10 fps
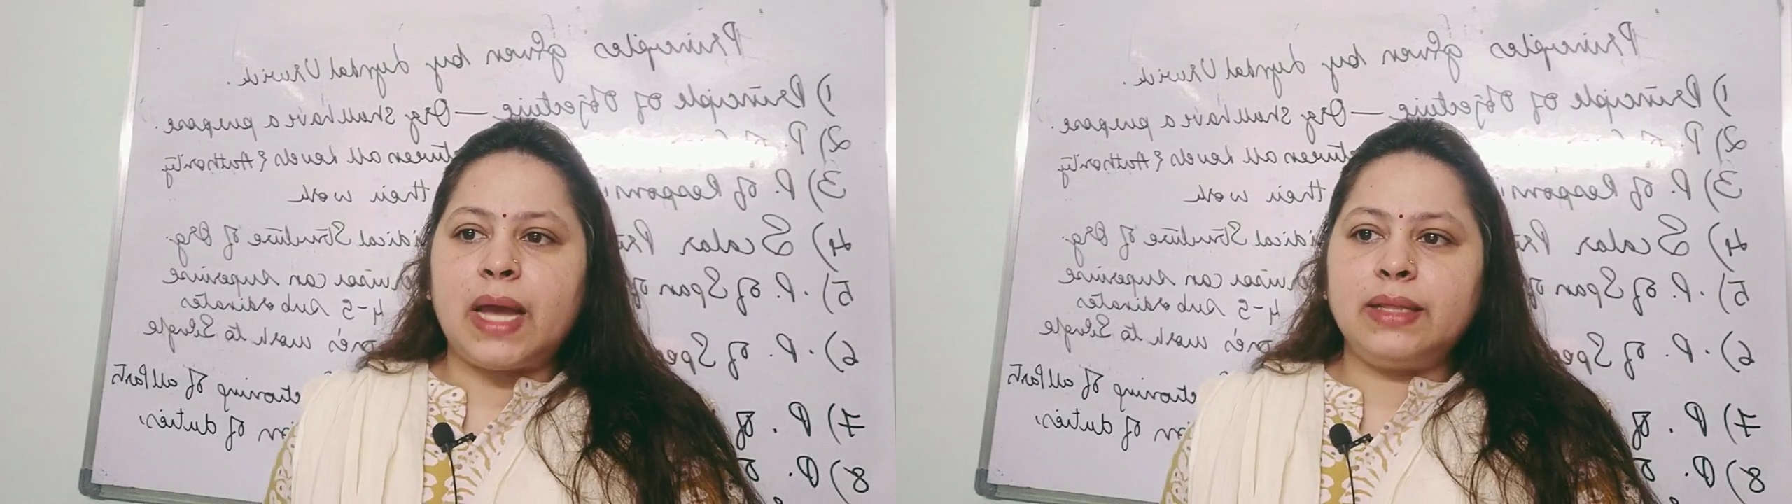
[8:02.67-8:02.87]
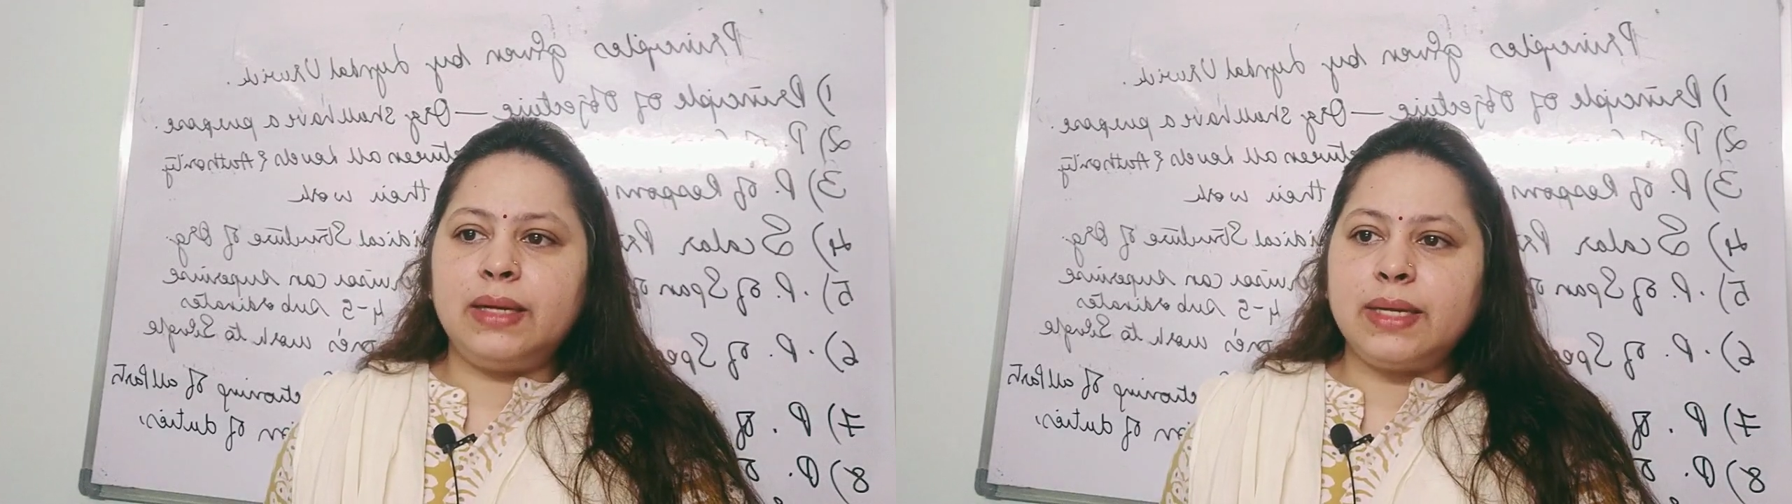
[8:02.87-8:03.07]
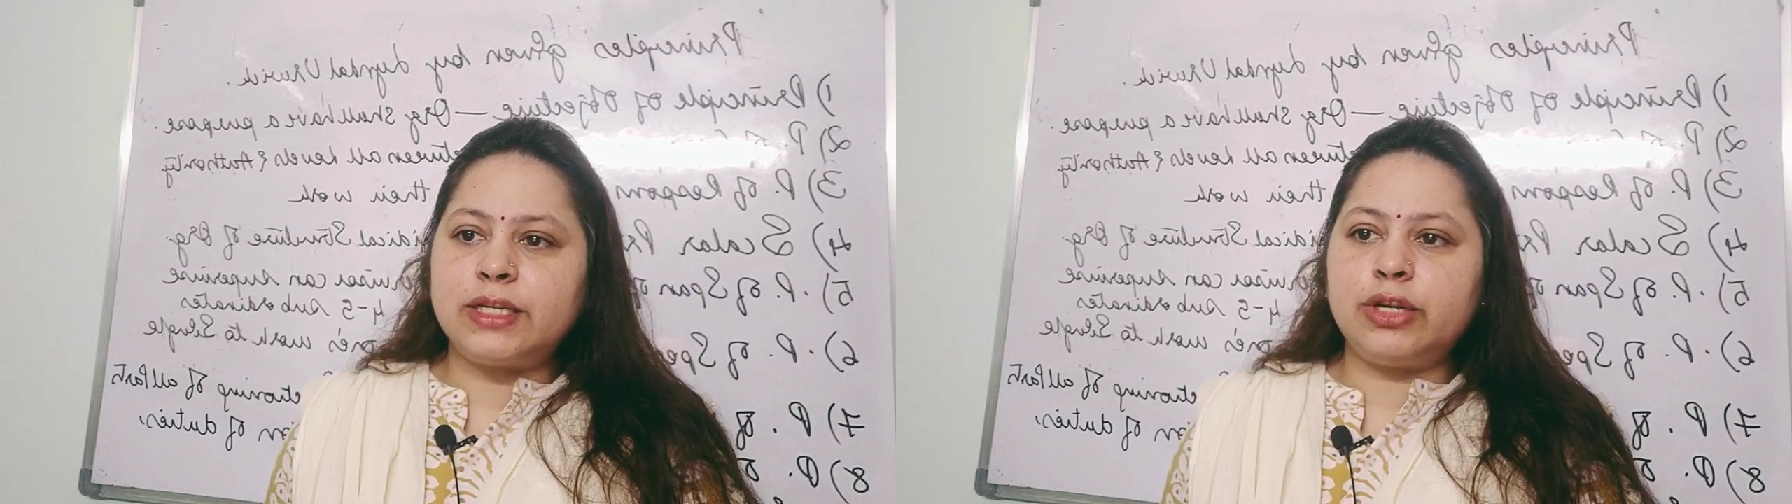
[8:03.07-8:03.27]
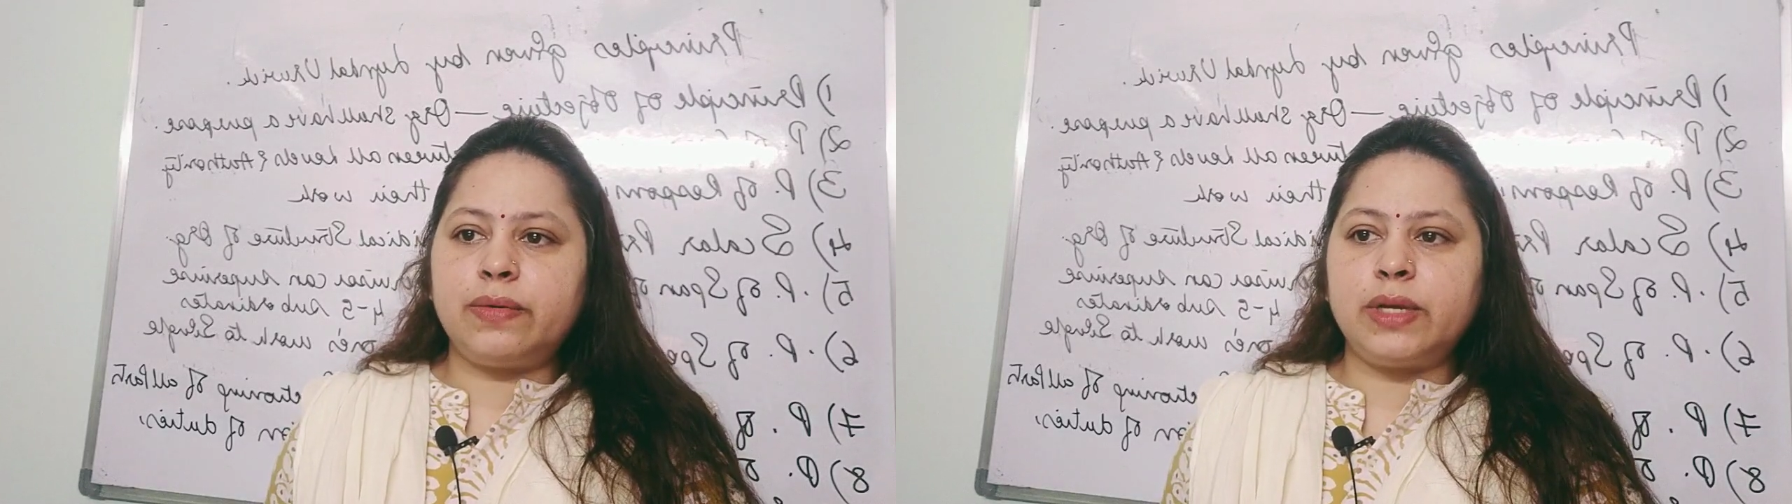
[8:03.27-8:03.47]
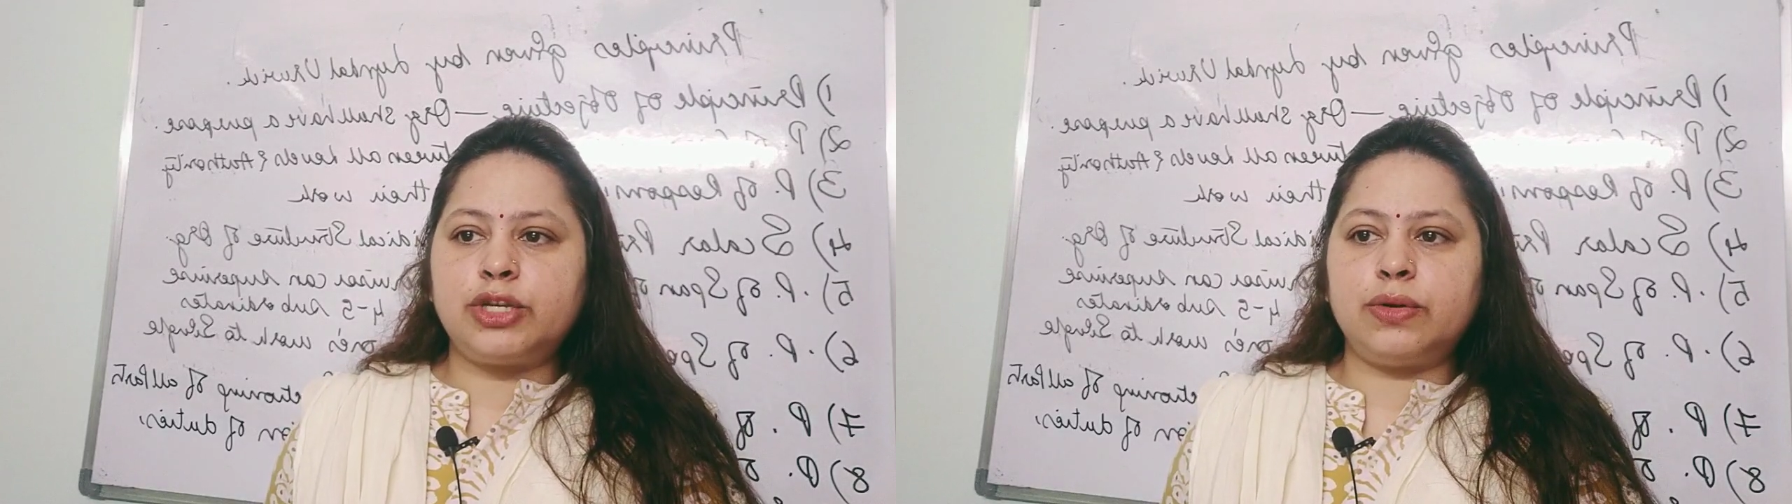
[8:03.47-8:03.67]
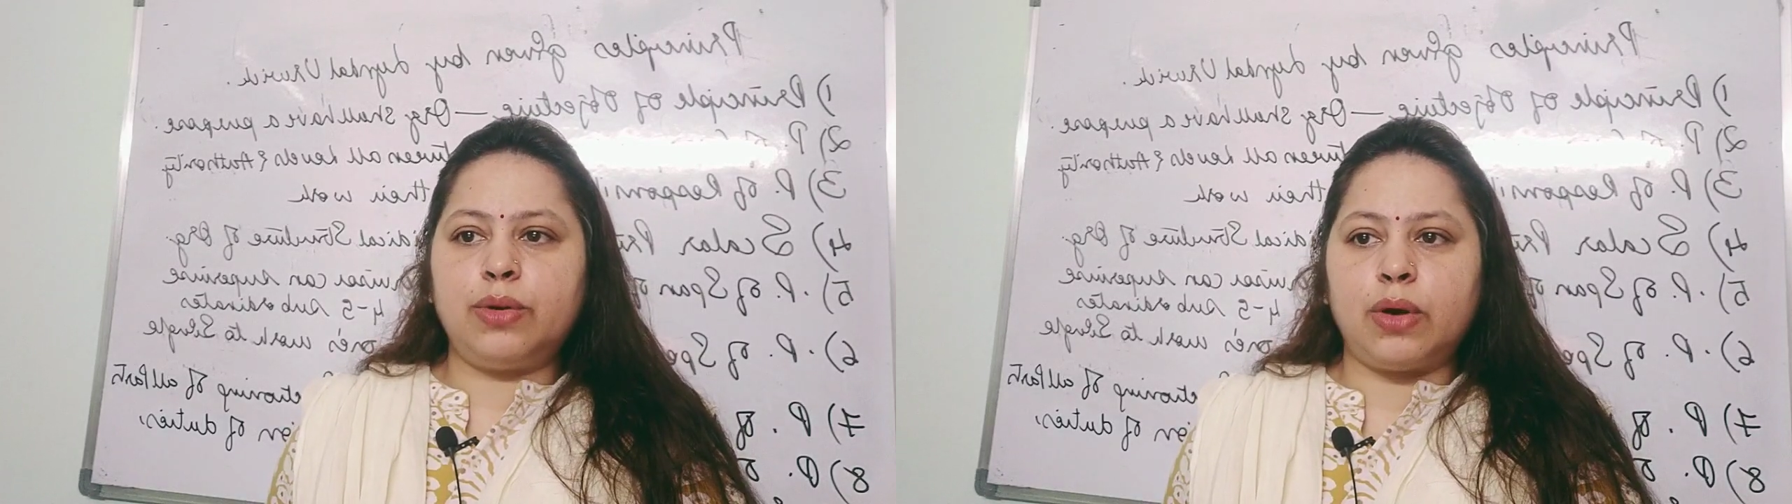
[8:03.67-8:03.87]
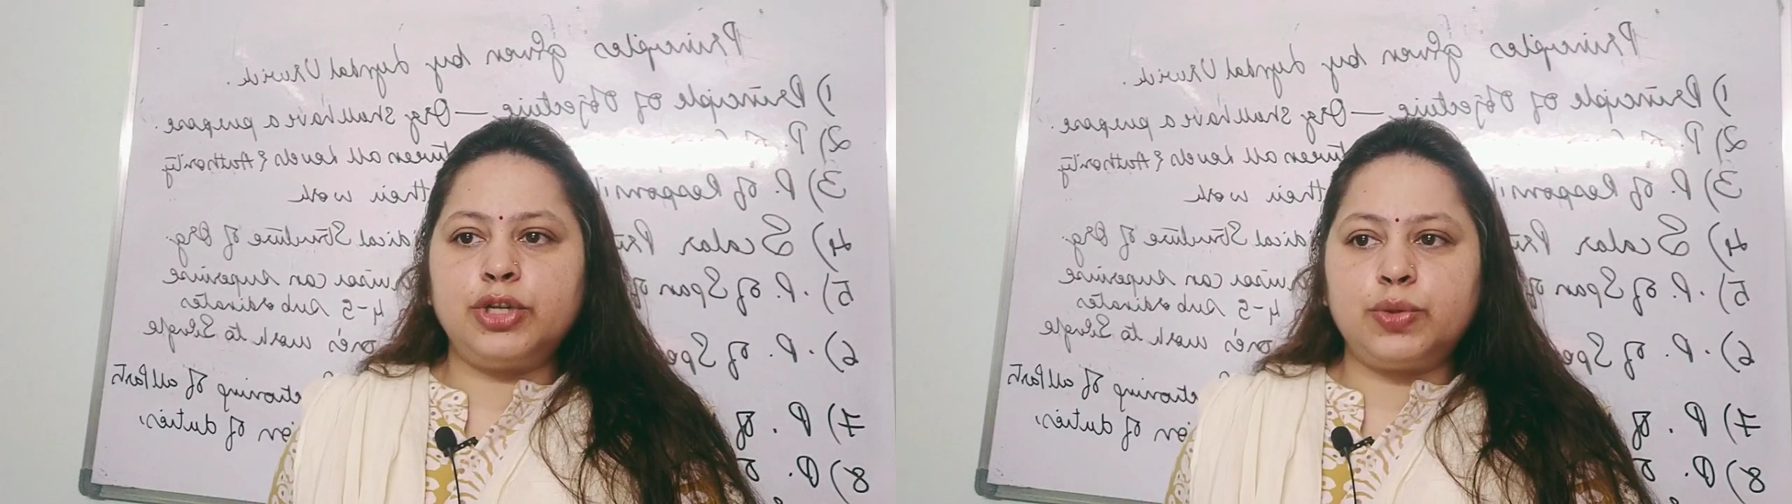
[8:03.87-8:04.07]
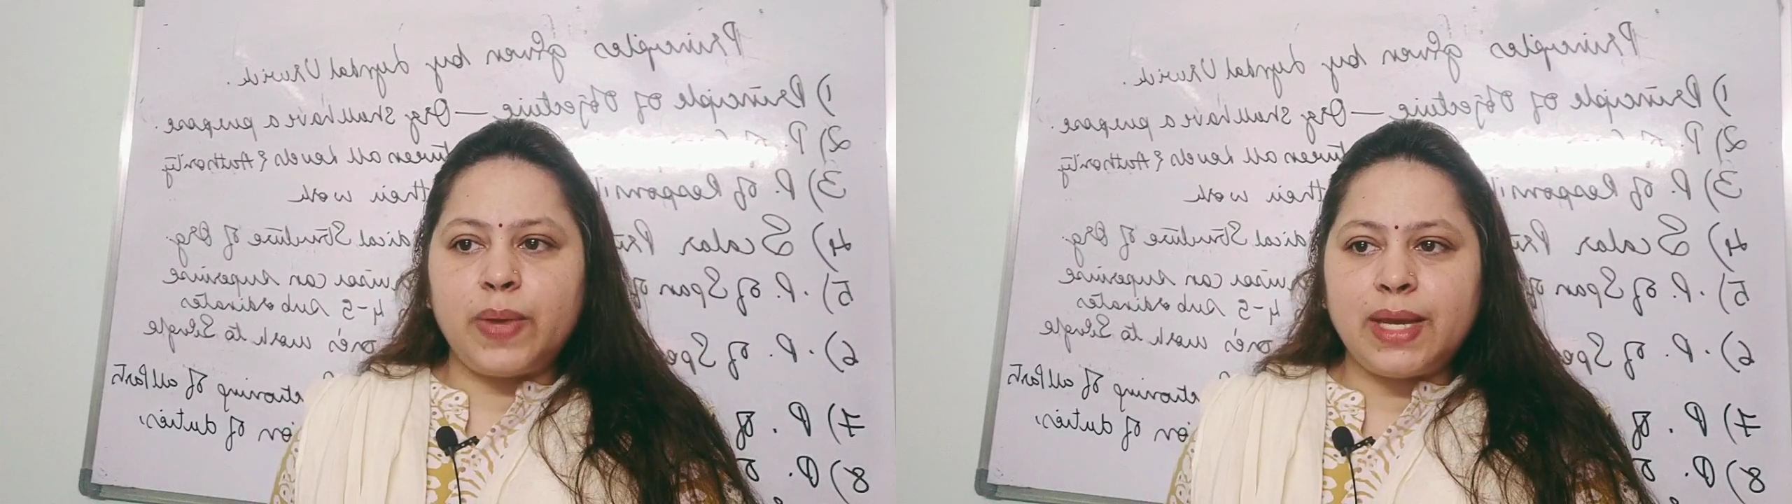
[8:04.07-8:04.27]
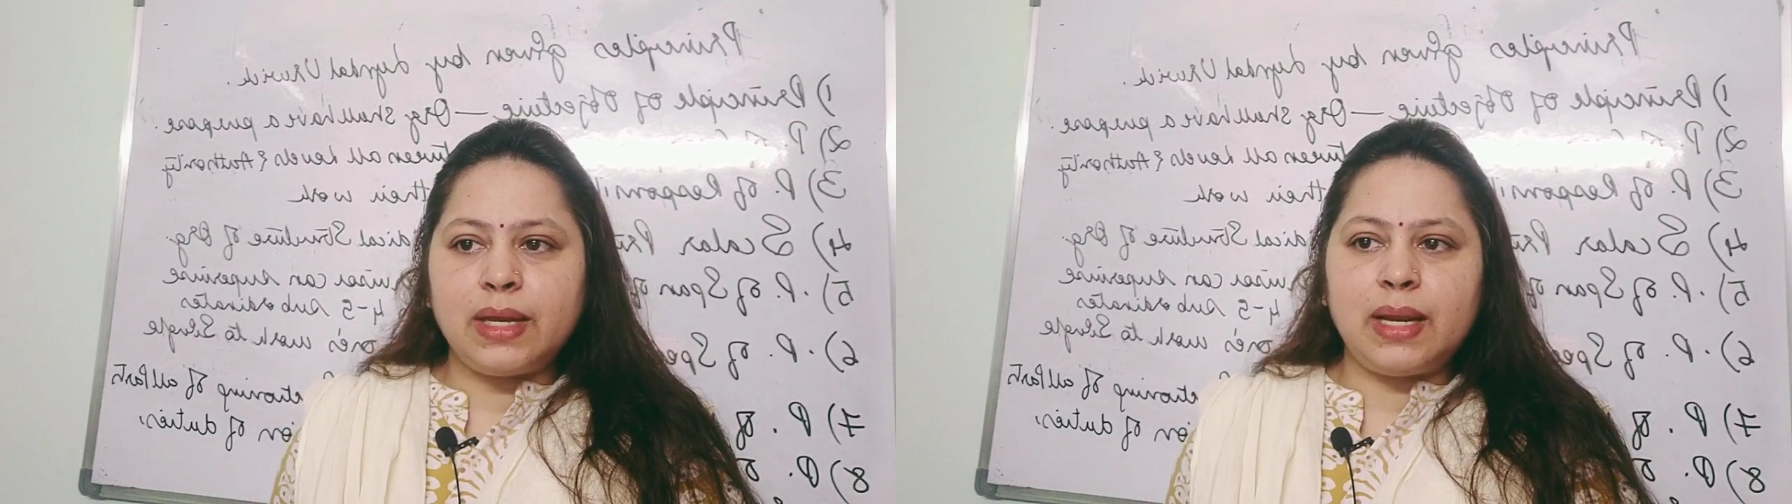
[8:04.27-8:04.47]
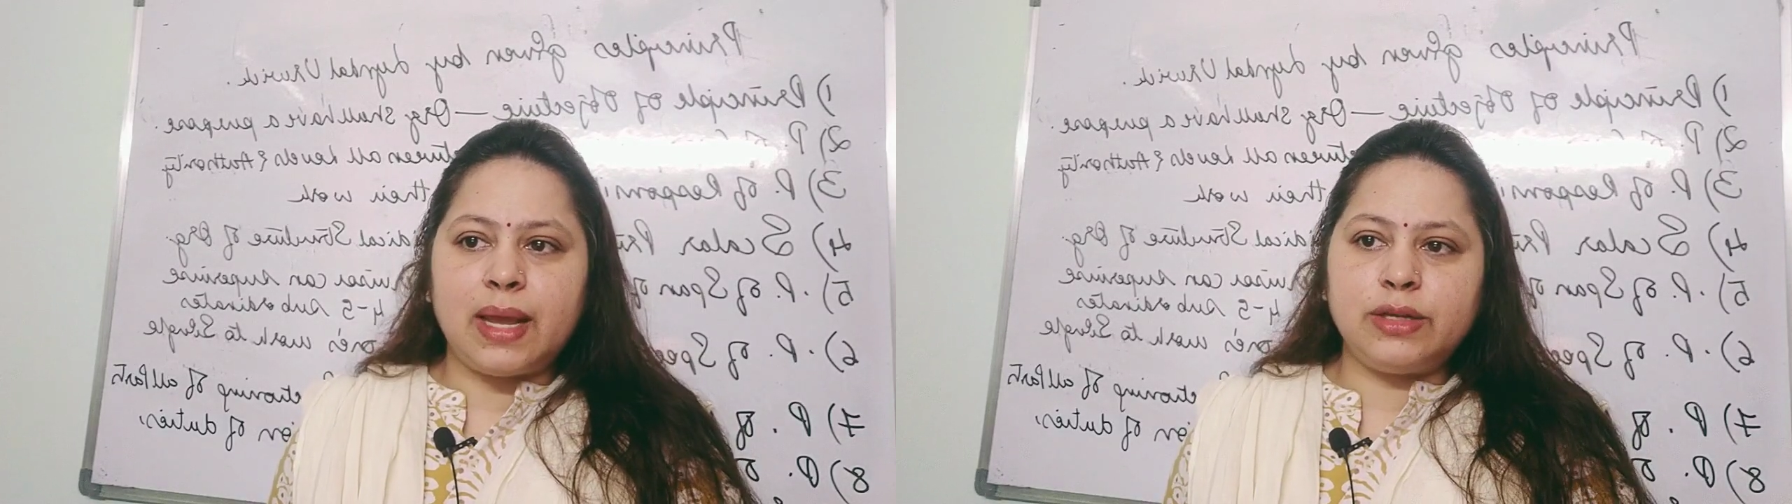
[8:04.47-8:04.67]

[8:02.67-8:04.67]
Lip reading: And the next generation launch vehicle,